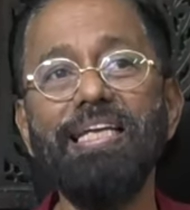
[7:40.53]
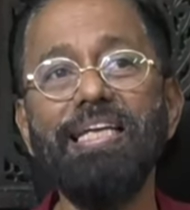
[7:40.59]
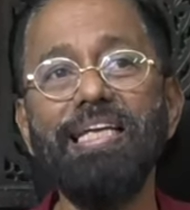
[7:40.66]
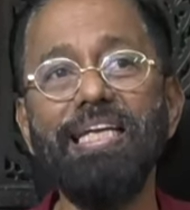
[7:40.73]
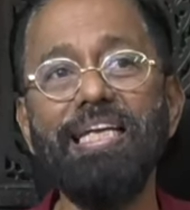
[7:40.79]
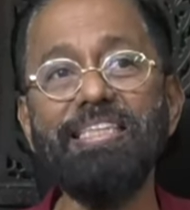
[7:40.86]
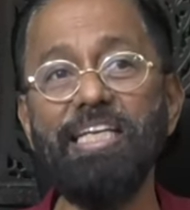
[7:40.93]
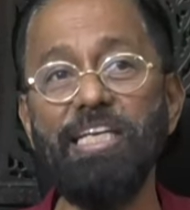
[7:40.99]

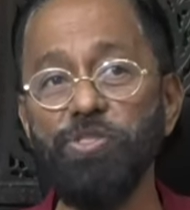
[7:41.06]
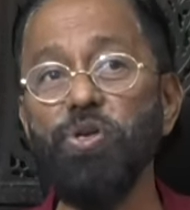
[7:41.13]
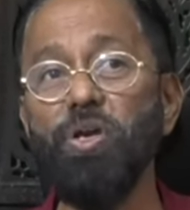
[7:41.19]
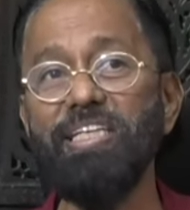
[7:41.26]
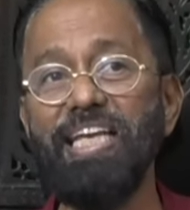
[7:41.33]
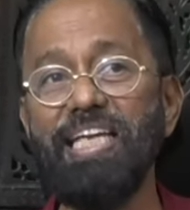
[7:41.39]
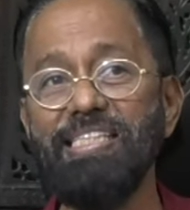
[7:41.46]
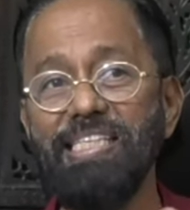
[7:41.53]
It does
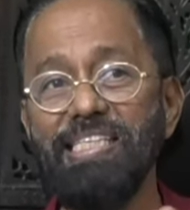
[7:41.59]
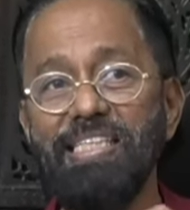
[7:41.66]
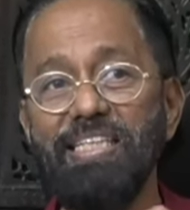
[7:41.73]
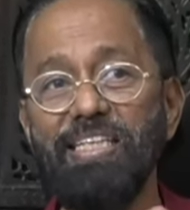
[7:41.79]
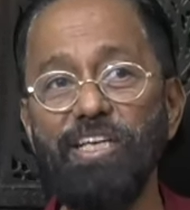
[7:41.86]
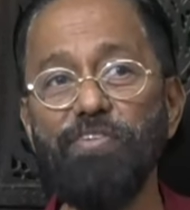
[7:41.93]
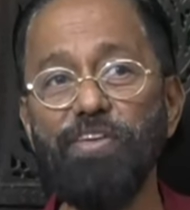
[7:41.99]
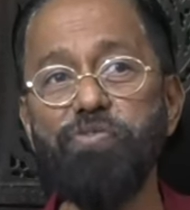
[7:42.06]
not
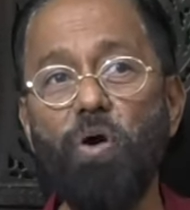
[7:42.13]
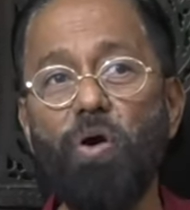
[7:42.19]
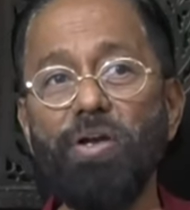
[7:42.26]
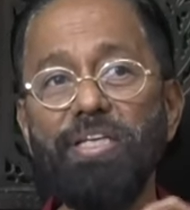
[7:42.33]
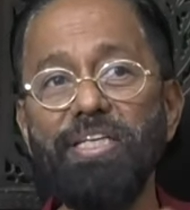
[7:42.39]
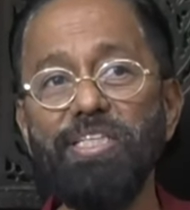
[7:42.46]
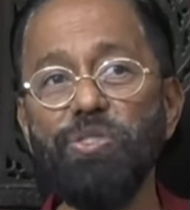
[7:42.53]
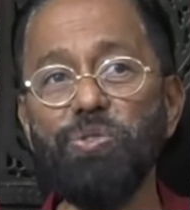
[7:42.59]
necessarily
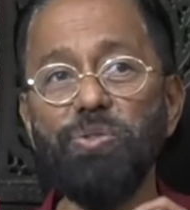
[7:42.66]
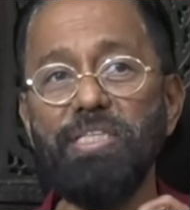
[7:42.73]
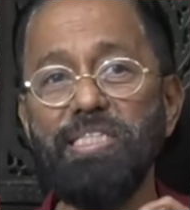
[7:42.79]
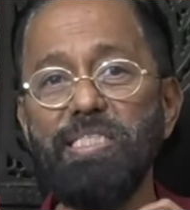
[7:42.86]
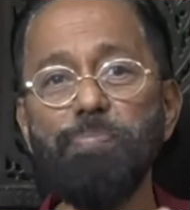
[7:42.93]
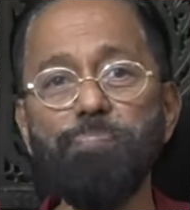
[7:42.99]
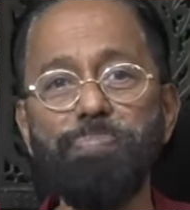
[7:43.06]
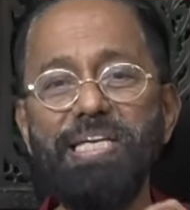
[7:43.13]
fall into the
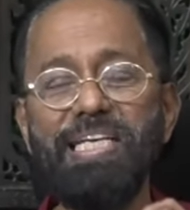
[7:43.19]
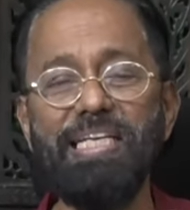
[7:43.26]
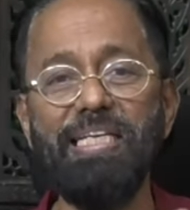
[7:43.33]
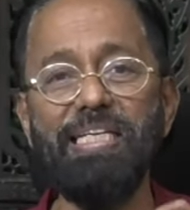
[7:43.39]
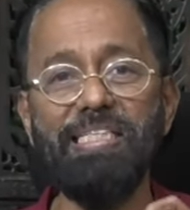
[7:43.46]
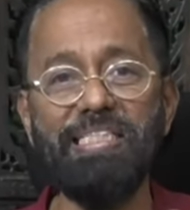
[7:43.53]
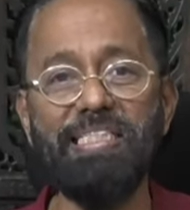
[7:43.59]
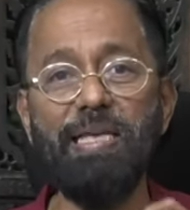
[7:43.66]
typical
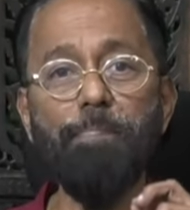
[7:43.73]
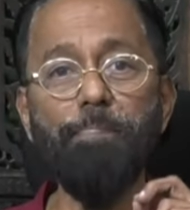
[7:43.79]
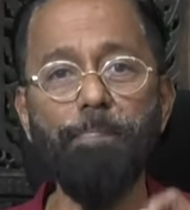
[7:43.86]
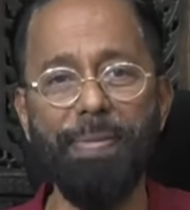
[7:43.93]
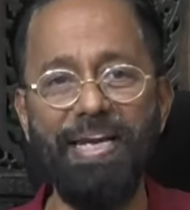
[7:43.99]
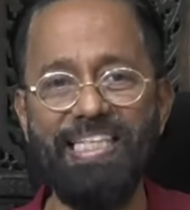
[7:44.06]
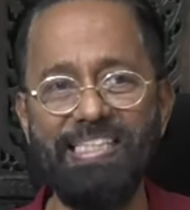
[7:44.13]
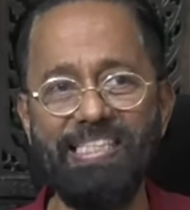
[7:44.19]

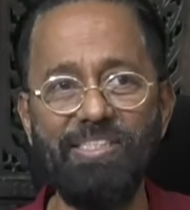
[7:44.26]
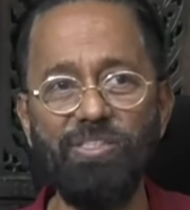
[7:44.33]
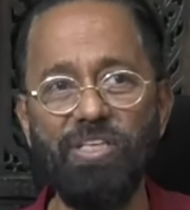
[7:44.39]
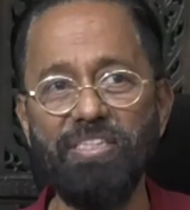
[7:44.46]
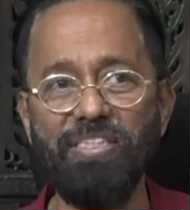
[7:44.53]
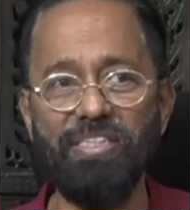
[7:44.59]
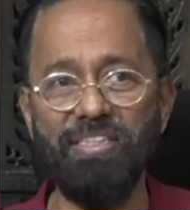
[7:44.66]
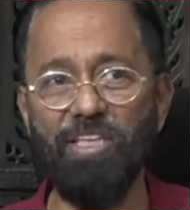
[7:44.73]
templates
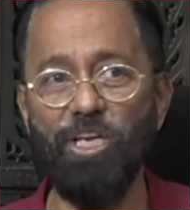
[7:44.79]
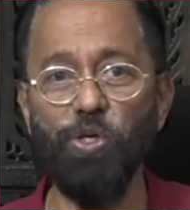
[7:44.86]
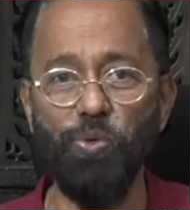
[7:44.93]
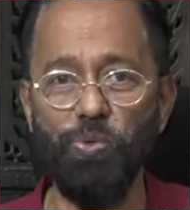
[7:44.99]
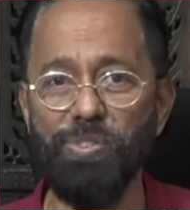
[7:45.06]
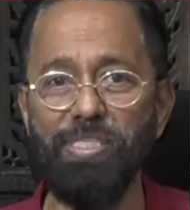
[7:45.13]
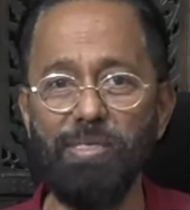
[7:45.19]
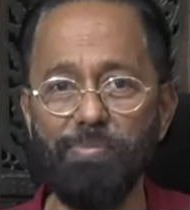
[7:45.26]
that
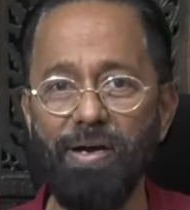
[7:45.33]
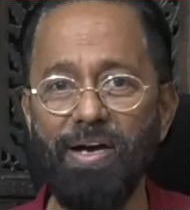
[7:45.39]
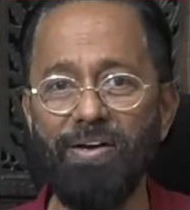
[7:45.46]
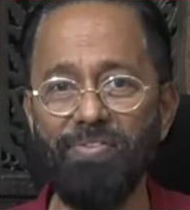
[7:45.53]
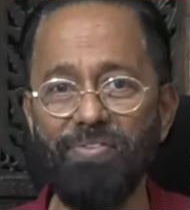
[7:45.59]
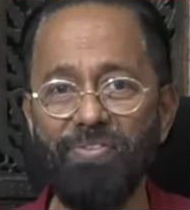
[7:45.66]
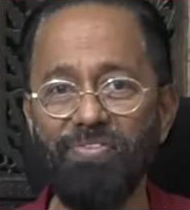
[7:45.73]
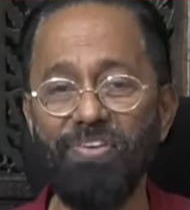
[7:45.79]
Telugu
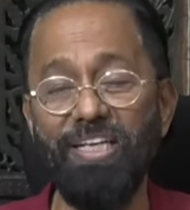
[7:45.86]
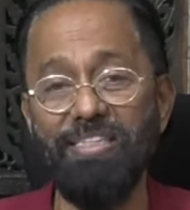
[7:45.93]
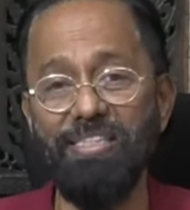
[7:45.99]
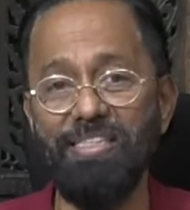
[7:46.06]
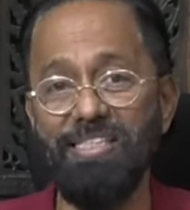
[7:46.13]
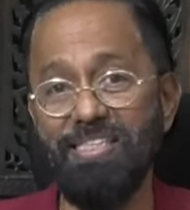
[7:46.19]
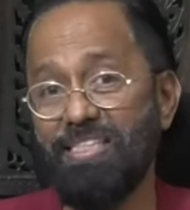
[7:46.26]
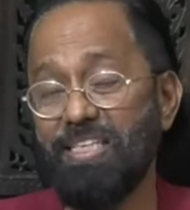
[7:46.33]
cinema
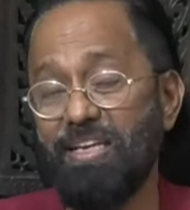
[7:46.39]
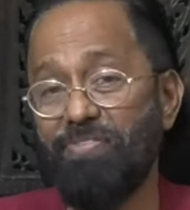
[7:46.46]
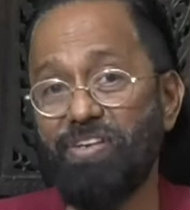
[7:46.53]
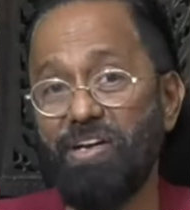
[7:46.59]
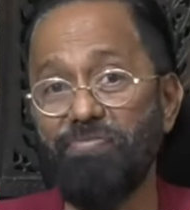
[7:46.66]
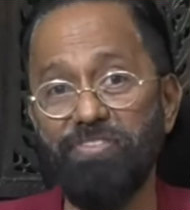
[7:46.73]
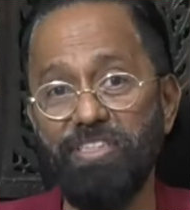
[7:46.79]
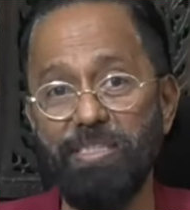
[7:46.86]
finds itself
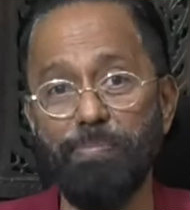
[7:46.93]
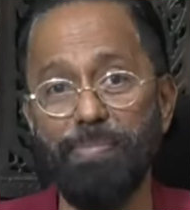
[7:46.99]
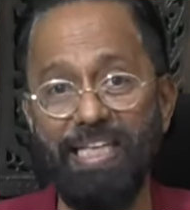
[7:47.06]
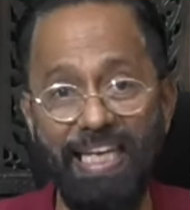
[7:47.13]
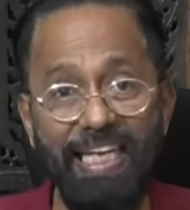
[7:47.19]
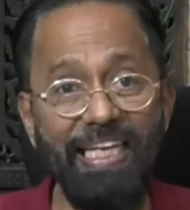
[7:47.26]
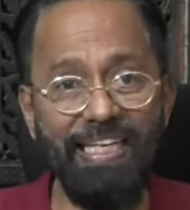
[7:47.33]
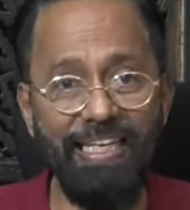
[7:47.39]
comfortable
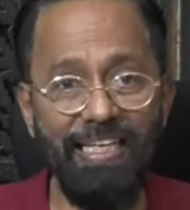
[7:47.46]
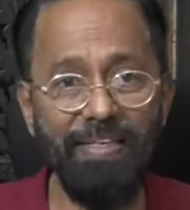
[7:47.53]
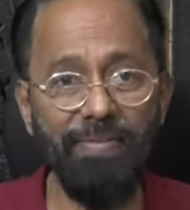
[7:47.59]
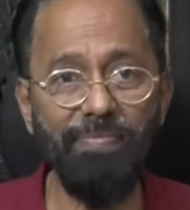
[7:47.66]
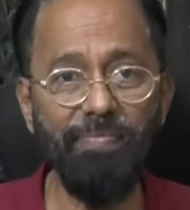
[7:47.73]
in.